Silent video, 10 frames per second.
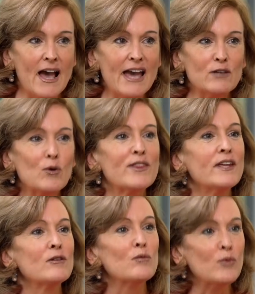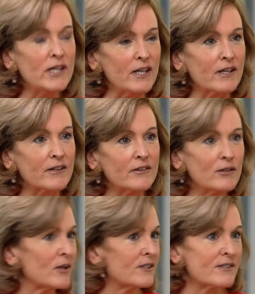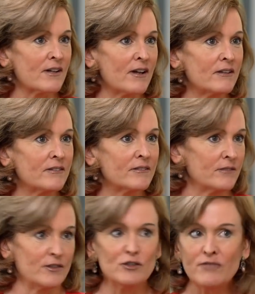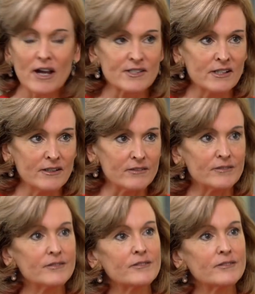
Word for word: And within a week, you had designed a new vaccine